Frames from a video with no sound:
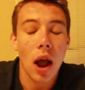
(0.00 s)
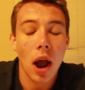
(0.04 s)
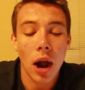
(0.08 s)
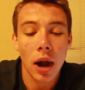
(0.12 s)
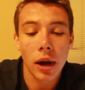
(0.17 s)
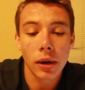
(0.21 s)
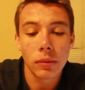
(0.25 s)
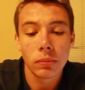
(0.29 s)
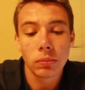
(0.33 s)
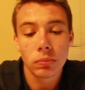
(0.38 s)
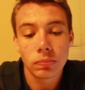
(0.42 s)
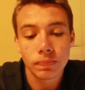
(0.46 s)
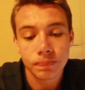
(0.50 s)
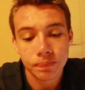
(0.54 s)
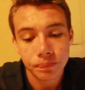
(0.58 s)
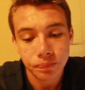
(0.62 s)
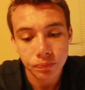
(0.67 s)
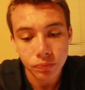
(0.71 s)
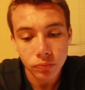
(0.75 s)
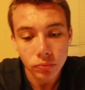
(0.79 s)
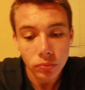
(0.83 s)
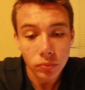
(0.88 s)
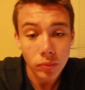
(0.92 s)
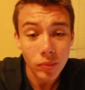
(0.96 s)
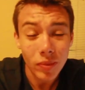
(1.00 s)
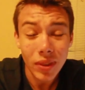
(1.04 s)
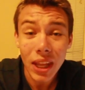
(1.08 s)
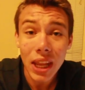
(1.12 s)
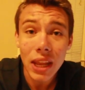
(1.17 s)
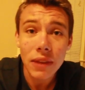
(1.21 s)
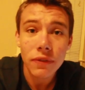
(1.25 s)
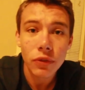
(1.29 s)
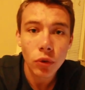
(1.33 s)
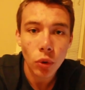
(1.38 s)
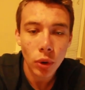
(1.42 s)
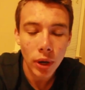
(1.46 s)
um,
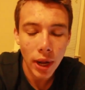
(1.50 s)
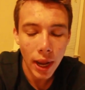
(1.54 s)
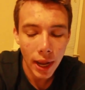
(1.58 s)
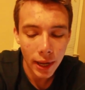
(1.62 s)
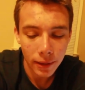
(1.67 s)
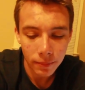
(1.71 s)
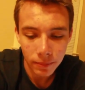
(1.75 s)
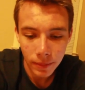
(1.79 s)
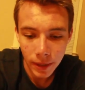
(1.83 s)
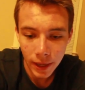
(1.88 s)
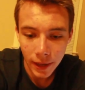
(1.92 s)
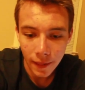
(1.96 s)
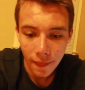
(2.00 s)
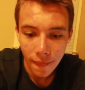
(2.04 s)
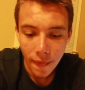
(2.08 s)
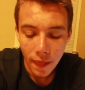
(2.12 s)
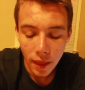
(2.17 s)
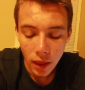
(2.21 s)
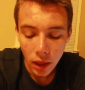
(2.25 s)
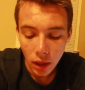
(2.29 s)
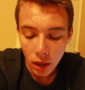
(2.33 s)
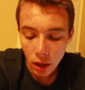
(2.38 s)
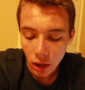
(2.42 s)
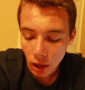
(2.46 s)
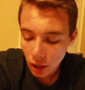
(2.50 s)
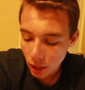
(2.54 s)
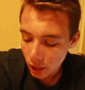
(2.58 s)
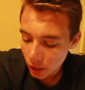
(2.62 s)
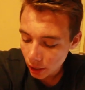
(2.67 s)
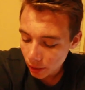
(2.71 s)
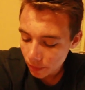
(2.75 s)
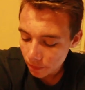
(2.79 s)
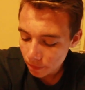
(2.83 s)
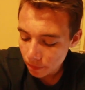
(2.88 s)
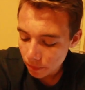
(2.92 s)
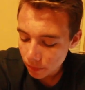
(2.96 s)
if you want to add me,
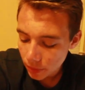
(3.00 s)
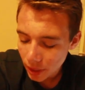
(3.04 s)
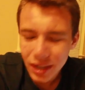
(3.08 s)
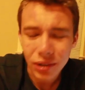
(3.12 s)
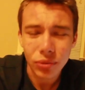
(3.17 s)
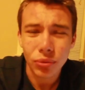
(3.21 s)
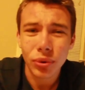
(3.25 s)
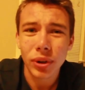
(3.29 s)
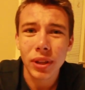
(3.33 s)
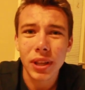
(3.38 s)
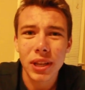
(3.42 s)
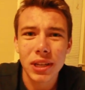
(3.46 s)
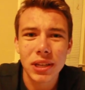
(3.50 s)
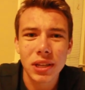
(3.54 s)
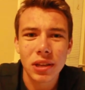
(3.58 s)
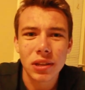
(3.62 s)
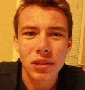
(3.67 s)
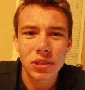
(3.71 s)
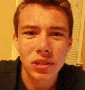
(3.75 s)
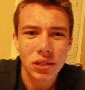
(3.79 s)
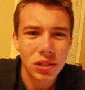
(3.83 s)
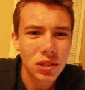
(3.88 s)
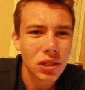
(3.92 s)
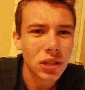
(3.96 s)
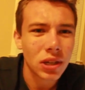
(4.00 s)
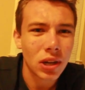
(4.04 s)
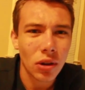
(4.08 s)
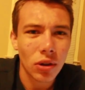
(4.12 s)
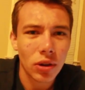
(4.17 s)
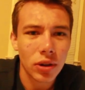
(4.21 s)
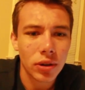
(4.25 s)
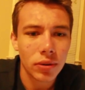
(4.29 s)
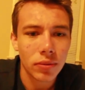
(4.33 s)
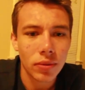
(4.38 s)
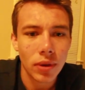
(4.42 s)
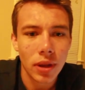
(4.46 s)
um, it really does, you
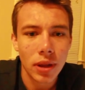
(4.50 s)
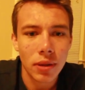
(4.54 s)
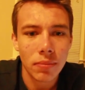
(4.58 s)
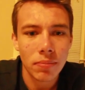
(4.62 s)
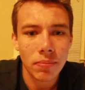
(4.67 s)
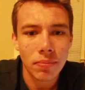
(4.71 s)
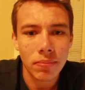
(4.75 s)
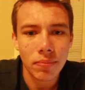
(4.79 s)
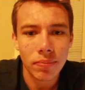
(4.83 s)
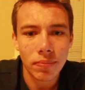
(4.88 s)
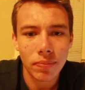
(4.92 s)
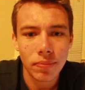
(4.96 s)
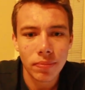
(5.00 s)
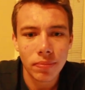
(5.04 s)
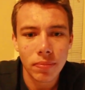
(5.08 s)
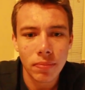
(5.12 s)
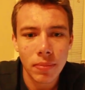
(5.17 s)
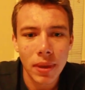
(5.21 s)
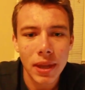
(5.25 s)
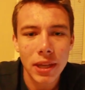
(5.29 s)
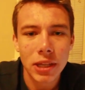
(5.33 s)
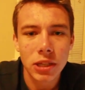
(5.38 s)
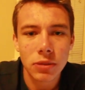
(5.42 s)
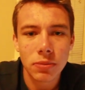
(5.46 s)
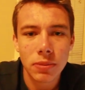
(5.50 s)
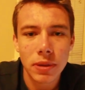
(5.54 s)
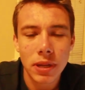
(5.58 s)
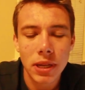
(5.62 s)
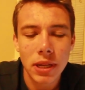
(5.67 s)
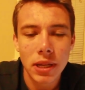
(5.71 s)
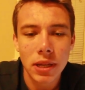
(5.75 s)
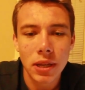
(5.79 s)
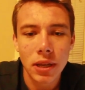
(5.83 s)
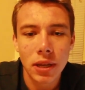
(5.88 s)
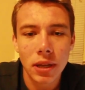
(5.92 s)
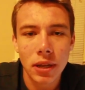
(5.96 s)
know, it, it makes
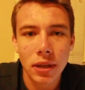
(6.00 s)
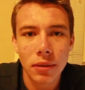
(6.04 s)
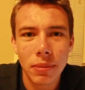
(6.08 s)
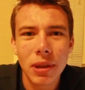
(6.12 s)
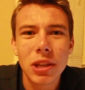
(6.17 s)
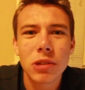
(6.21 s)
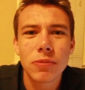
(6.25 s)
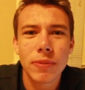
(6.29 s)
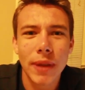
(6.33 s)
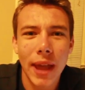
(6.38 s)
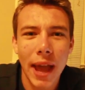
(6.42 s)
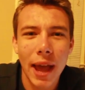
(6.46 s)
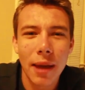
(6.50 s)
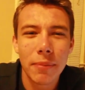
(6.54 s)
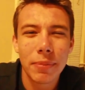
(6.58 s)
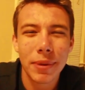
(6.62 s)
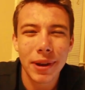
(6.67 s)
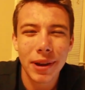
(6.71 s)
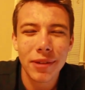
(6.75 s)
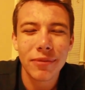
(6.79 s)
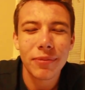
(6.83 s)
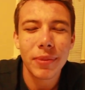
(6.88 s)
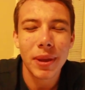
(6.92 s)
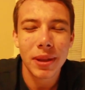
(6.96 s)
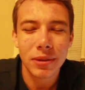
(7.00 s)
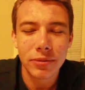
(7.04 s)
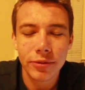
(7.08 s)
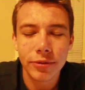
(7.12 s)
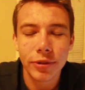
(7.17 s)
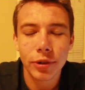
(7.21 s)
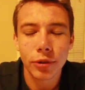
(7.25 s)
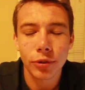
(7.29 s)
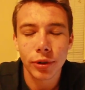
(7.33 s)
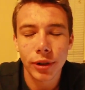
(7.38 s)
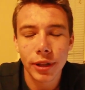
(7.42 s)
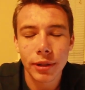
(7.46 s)
me uh, makes me happy, and it makes me
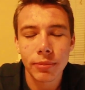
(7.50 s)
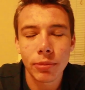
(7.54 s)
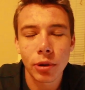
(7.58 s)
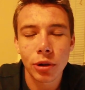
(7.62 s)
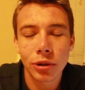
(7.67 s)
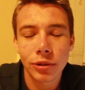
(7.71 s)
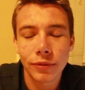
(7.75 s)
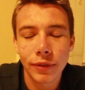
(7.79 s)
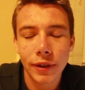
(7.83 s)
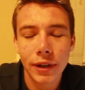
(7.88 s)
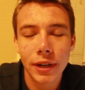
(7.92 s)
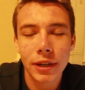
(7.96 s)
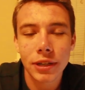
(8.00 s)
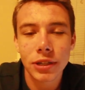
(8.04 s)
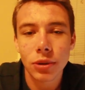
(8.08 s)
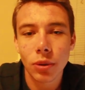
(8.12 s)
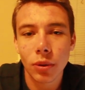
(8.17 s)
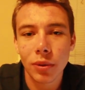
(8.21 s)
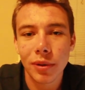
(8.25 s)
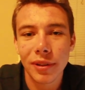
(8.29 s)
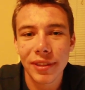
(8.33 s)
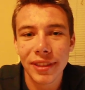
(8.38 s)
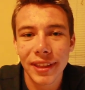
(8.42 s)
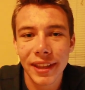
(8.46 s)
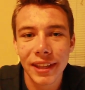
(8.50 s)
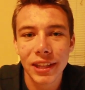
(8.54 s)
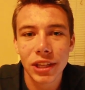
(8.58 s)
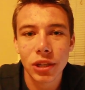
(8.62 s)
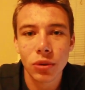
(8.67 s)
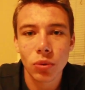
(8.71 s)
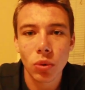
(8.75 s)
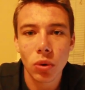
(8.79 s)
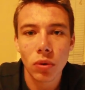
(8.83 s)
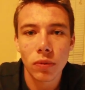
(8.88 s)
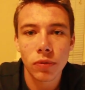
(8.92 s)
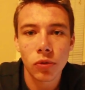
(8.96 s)
feel really motivated. So I want to thank
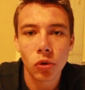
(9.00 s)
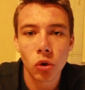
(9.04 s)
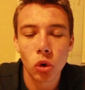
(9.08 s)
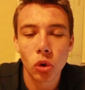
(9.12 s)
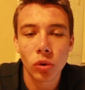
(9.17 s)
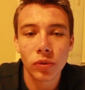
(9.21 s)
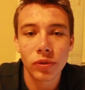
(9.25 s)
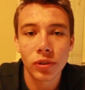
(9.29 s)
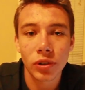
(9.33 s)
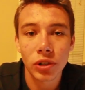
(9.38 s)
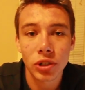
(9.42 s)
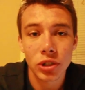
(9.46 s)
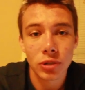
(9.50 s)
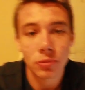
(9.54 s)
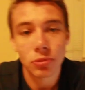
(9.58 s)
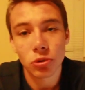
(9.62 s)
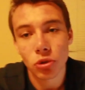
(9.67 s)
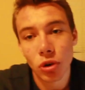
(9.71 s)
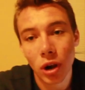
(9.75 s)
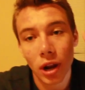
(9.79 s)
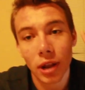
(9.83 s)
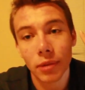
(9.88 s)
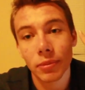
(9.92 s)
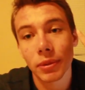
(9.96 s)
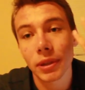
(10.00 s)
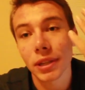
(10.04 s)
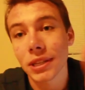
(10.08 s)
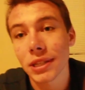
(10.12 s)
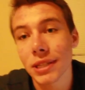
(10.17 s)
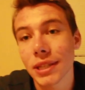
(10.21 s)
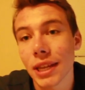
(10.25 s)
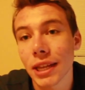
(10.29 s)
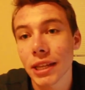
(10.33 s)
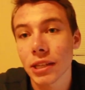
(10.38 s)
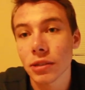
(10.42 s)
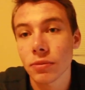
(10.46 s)
you all for, for subscribing and
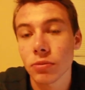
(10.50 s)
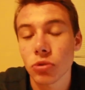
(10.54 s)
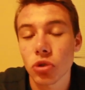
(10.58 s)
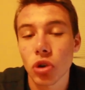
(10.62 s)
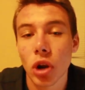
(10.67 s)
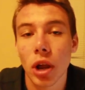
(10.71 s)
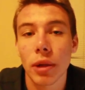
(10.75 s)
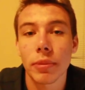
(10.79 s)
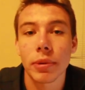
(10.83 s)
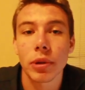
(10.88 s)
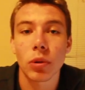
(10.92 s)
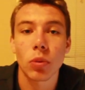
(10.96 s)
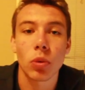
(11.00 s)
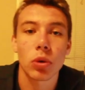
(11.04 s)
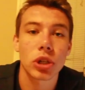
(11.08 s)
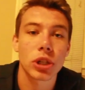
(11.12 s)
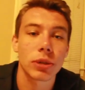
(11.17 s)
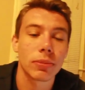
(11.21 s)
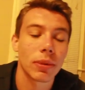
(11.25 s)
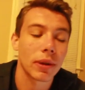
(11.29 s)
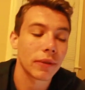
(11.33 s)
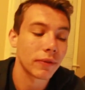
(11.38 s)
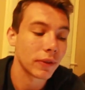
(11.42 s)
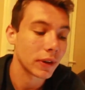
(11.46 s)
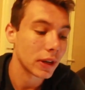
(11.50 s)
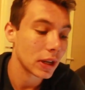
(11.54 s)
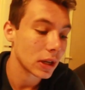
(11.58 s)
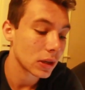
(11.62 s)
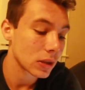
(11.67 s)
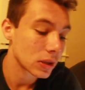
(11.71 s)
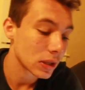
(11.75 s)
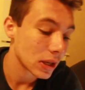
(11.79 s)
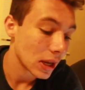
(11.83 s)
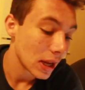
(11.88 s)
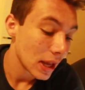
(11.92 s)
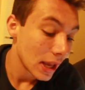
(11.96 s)
staying subscribing and watching my
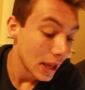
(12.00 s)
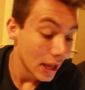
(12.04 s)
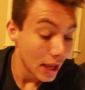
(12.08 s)
videos.